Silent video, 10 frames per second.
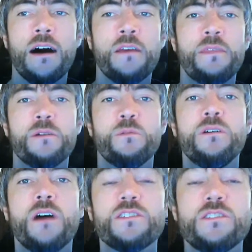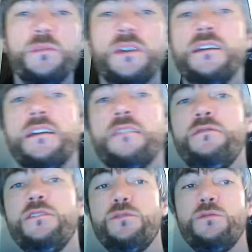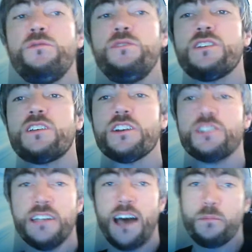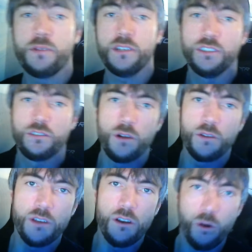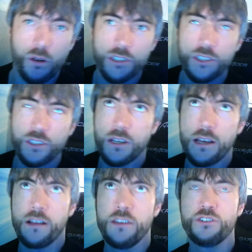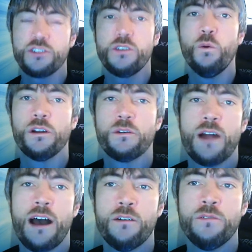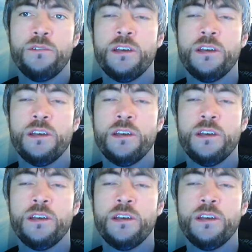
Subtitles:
There will also be a few discussion topics throughout the course. Usually one around